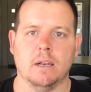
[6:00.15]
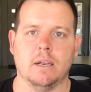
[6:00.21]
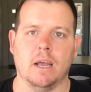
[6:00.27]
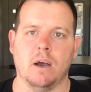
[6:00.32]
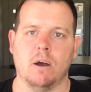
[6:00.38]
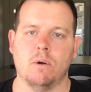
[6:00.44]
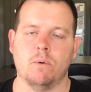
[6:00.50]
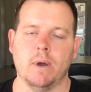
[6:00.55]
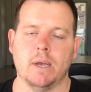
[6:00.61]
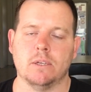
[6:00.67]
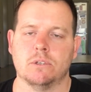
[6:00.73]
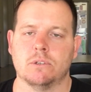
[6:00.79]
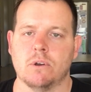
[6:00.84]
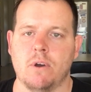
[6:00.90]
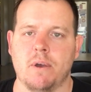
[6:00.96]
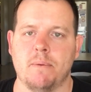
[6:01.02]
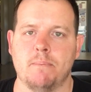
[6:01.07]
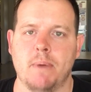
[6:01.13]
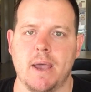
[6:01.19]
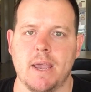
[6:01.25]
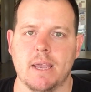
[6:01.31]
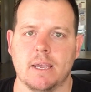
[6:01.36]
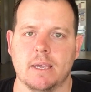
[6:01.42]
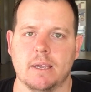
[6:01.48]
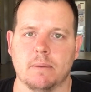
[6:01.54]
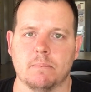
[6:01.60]
Now, I always try and
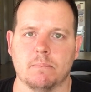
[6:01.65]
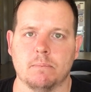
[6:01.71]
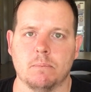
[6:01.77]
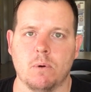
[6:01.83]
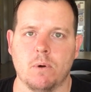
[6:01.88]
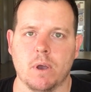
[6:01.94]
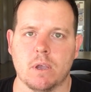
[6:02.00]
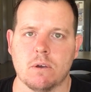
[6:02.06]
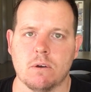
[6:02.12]
make my